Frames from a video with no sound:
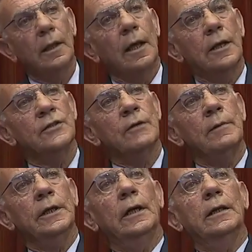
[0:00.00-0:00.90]
and it's
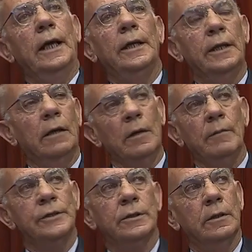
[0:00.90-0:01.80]
from a young lady, and I won't
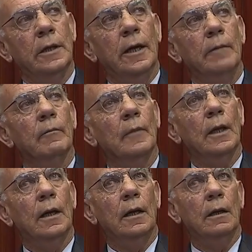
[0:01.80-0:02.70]
mention her name,
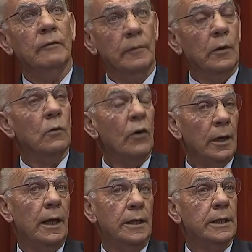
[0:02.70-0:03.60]
from quite
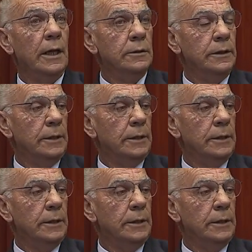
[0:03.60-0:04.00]
a large country